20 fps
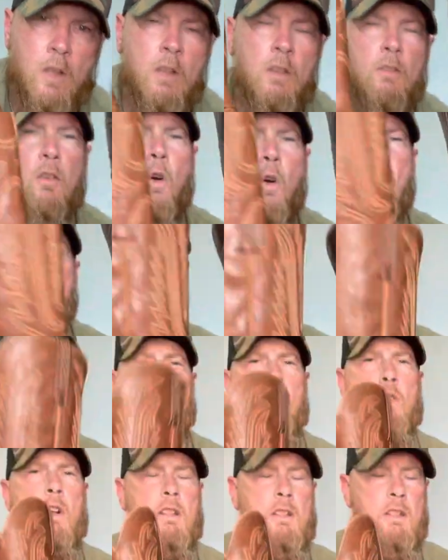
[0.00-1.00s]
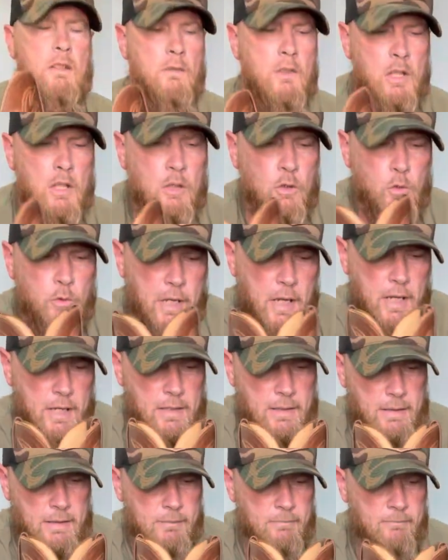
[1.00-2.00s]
far more aggressive than the Lucchese.